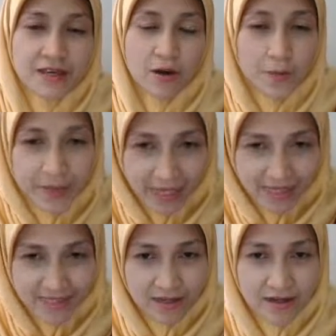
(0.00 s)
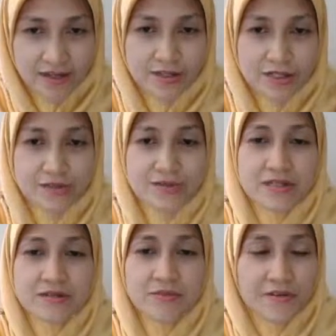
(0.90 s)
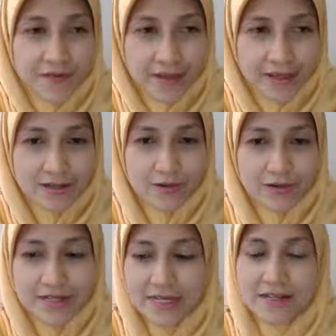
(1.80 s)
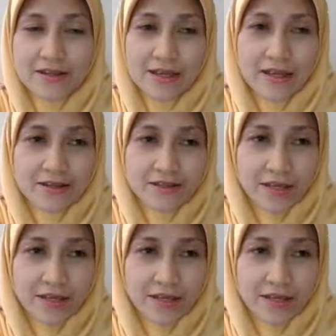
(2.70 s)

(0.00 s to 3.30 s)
opiates include morphine, codeine, and